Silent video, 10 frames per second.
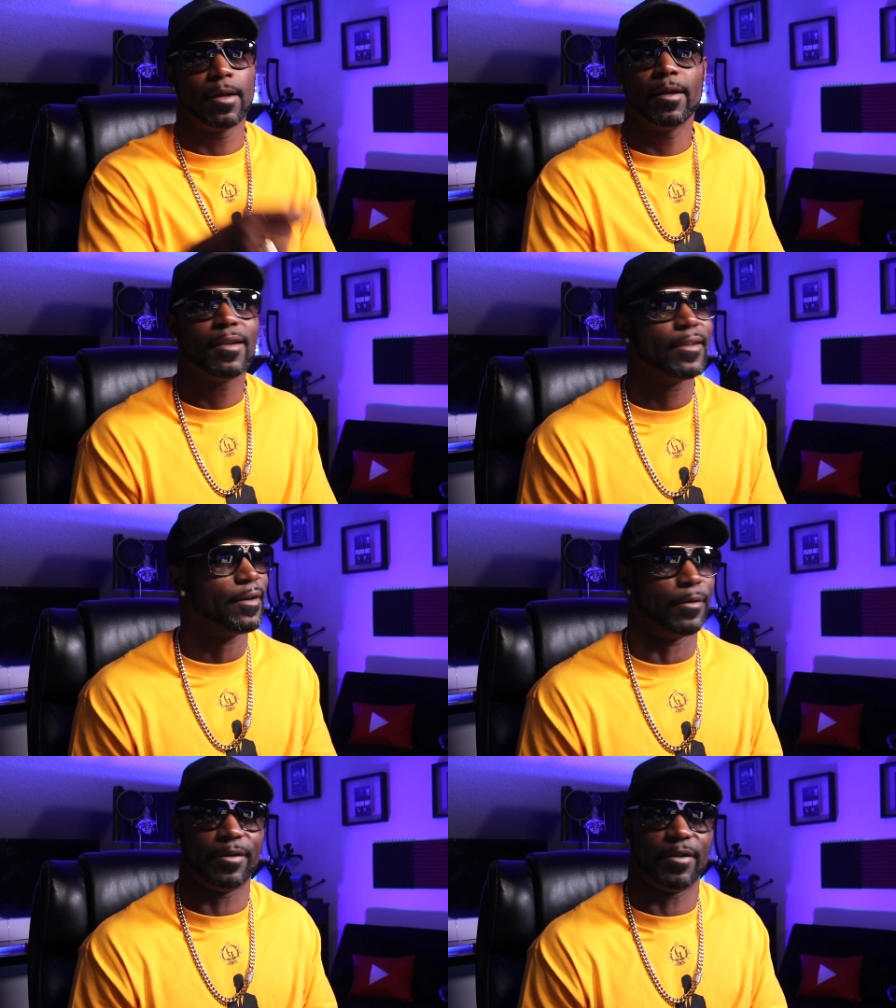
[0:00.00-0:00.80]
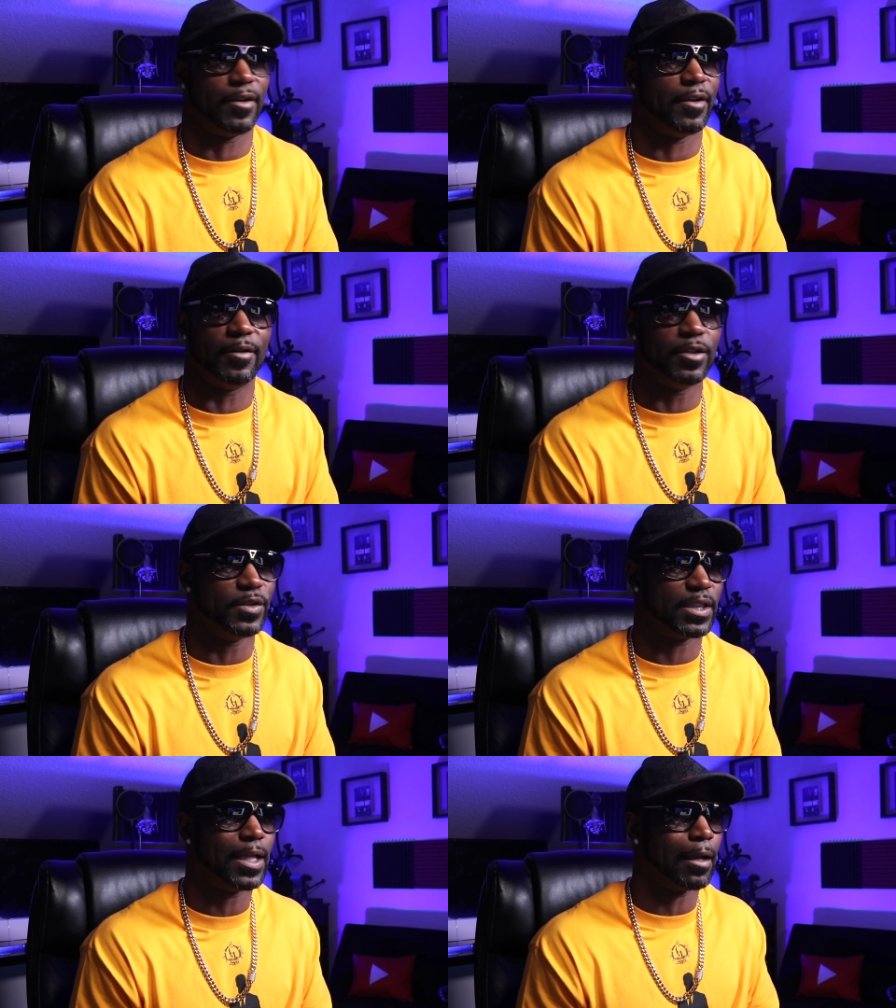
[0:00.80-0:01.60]
No, no, no, no. You
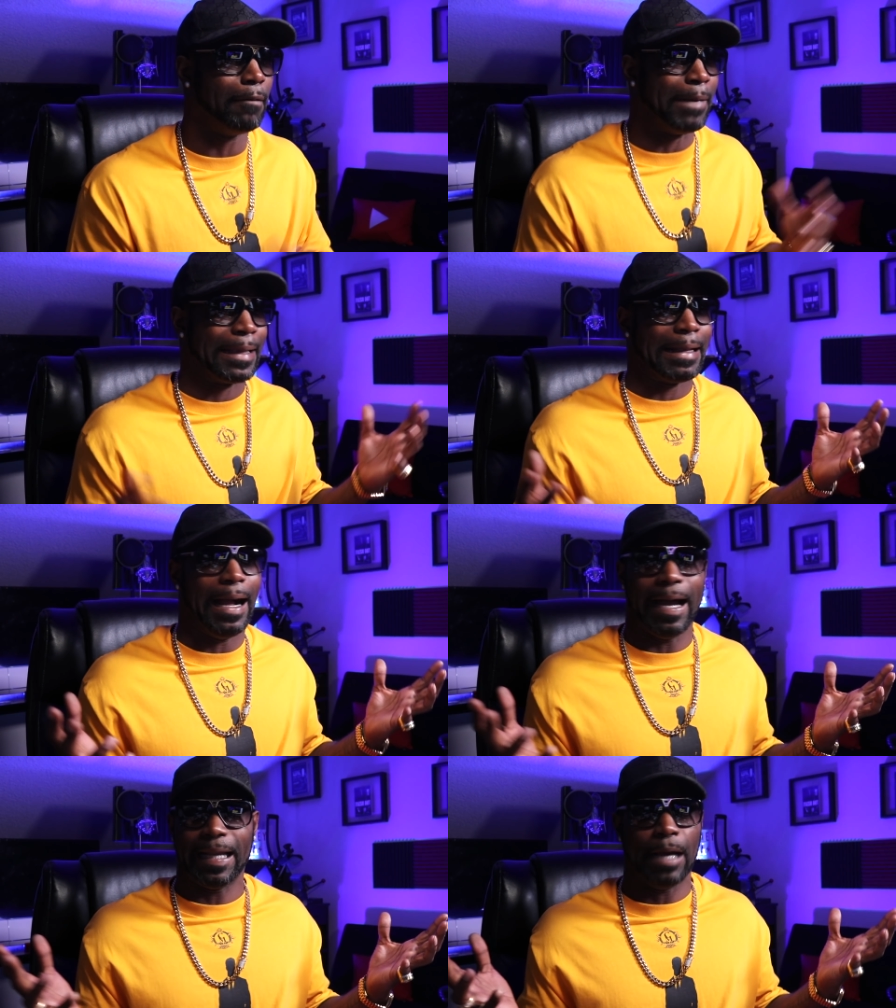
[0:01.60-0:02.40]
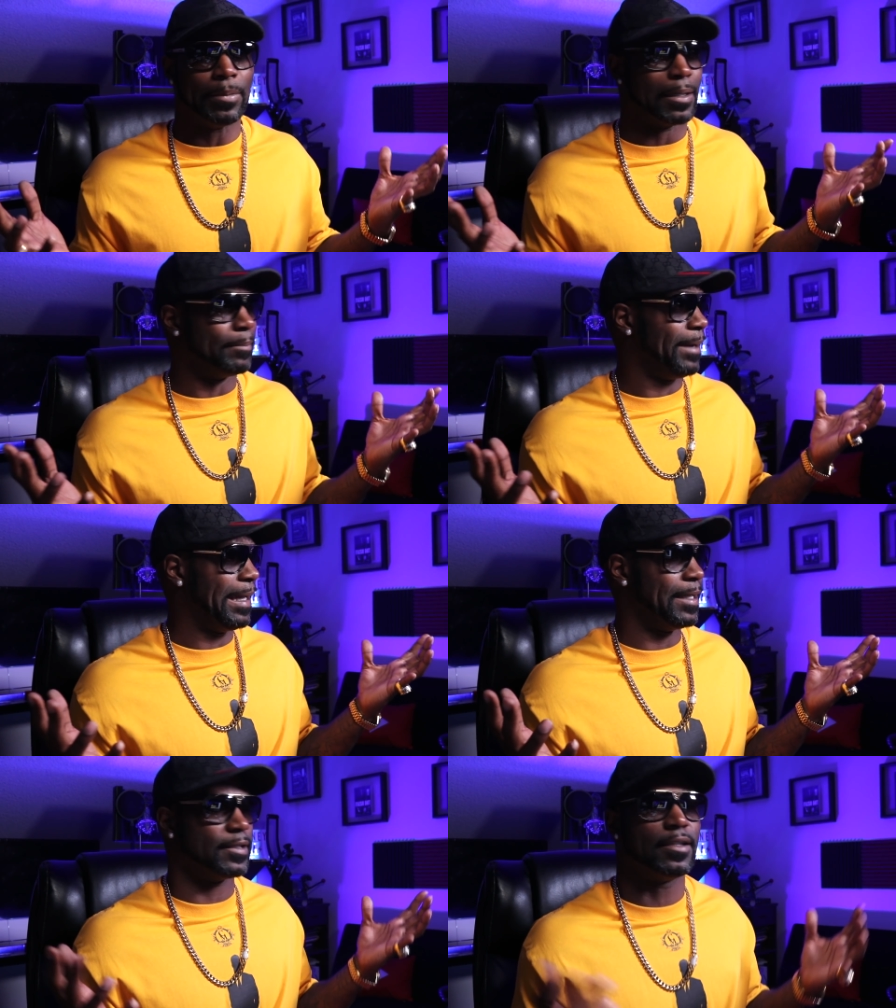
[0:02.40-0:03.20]
stuck. Oh my God, how am I gonna pay
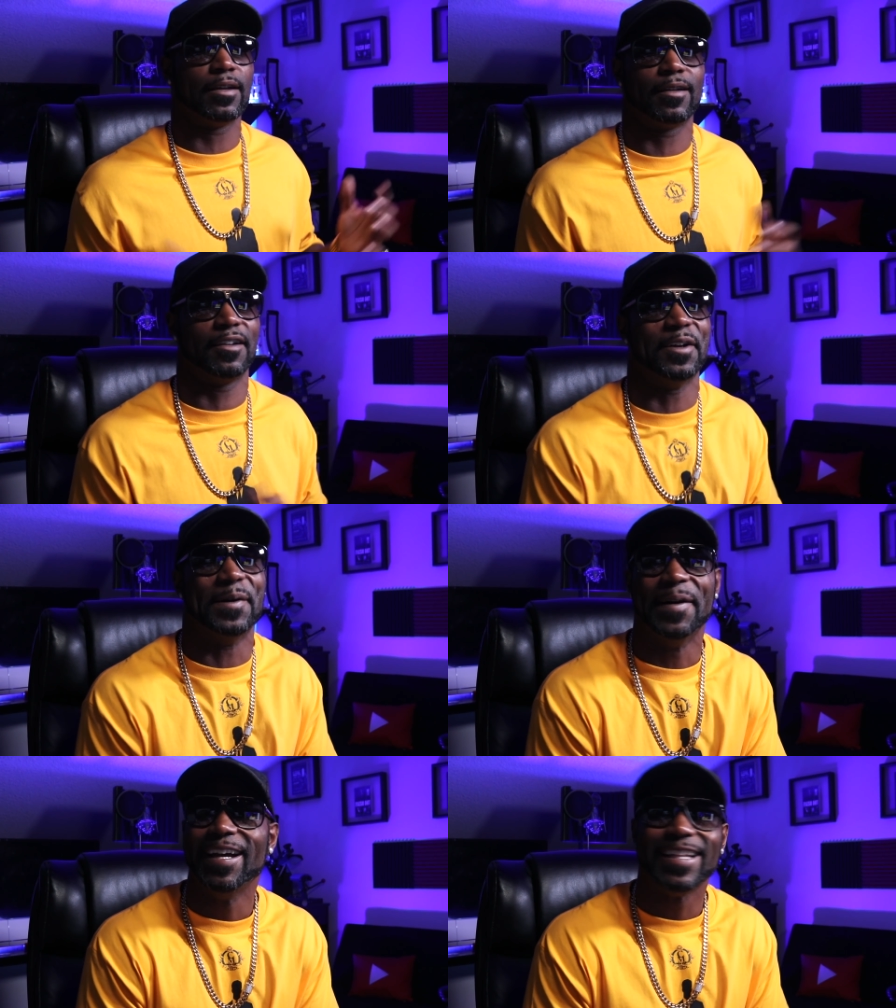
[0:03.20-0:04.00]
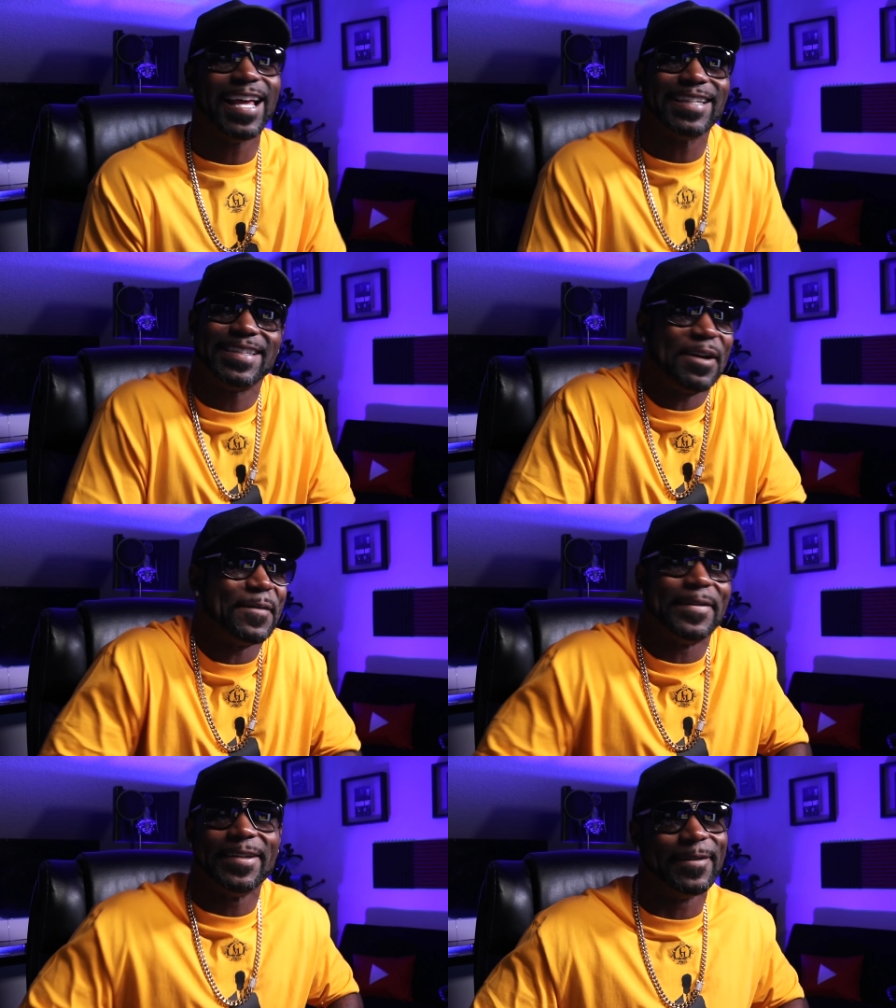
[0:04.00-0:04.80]
this? No, no, no. That's not what
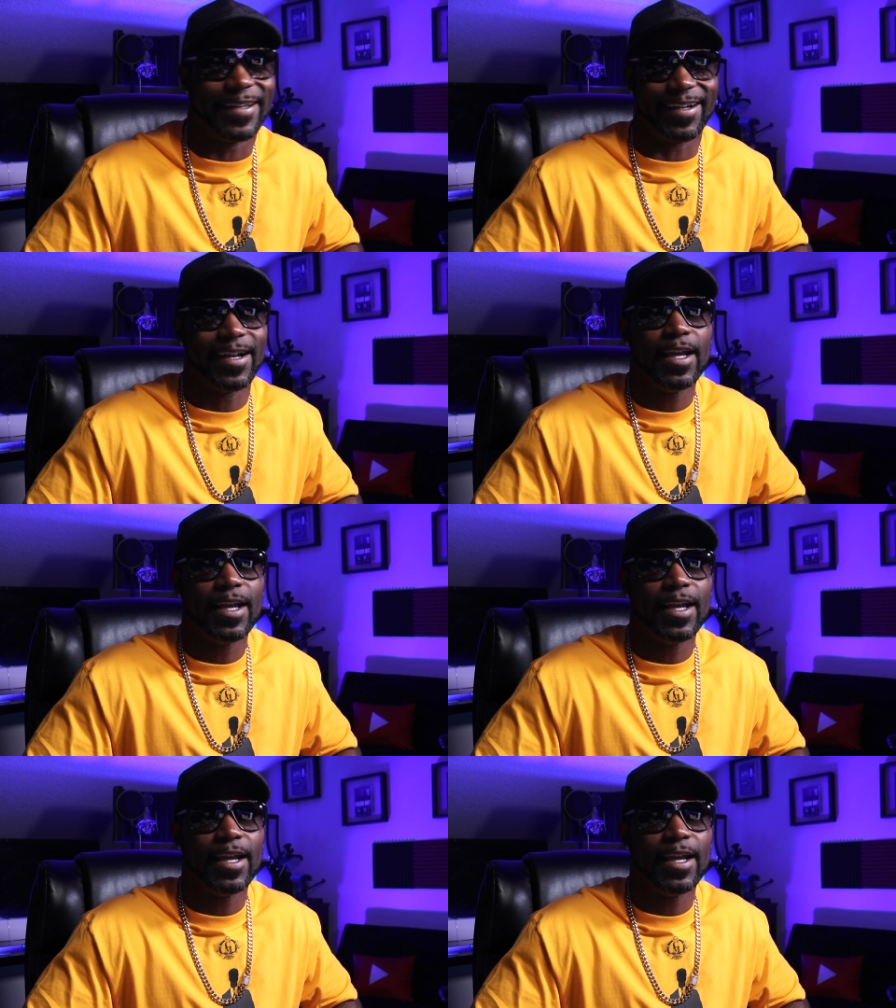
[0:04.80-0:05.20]
we're doing here.